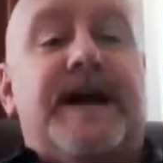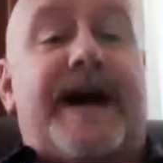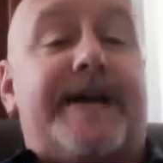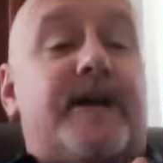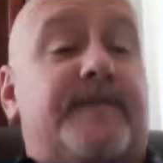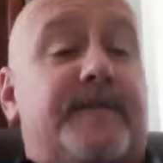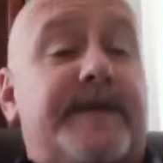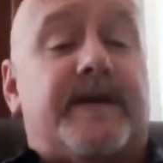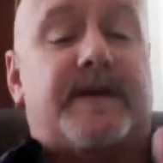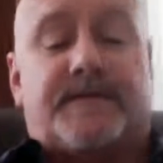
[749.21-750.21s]
I know for
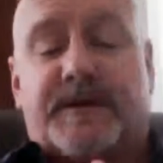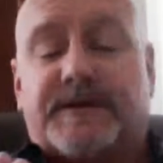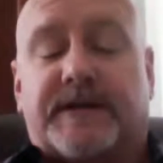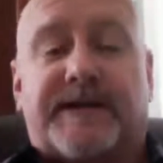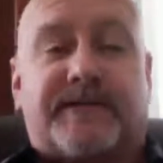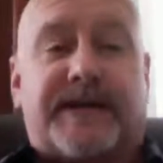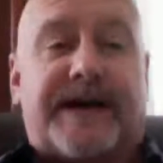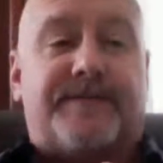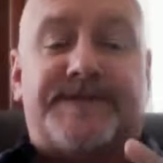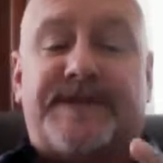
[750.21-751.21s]
me, on a personal level,
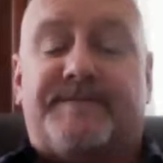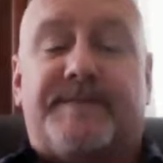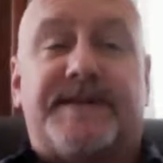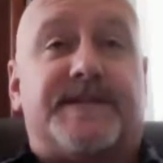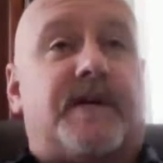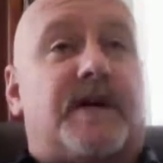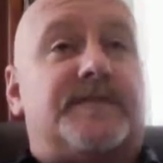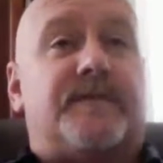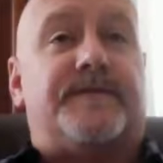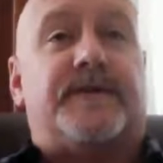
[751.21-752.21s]
I've received business
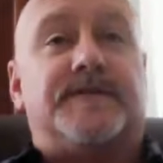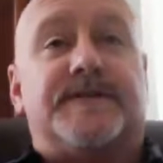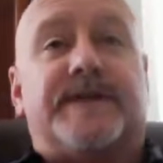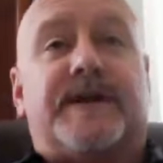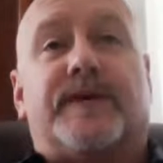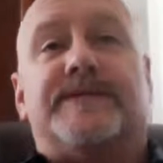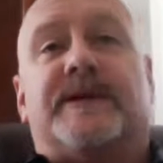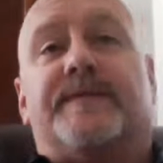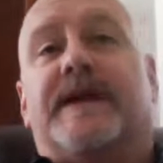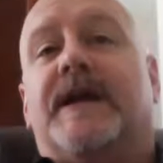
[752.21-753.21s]
cards from folks, and they want to
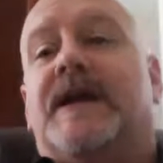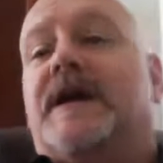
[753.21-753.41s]
tell me